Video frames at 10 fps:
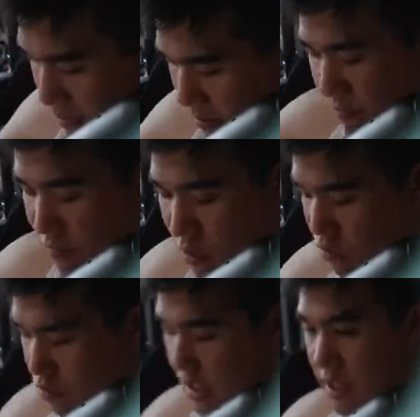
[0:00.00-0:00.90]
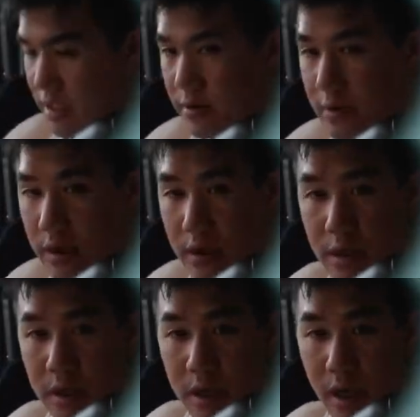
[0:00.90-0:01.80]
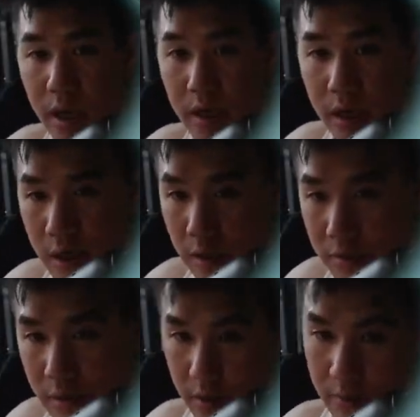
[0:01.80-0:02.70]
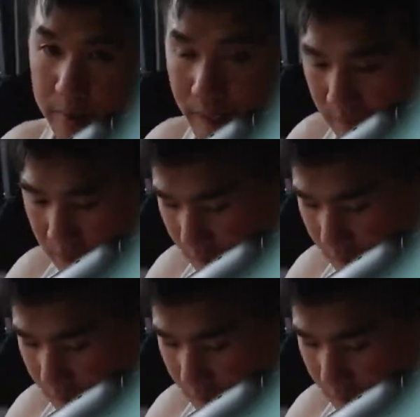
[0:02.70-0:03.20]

bit of neutral tint. Yeah, basically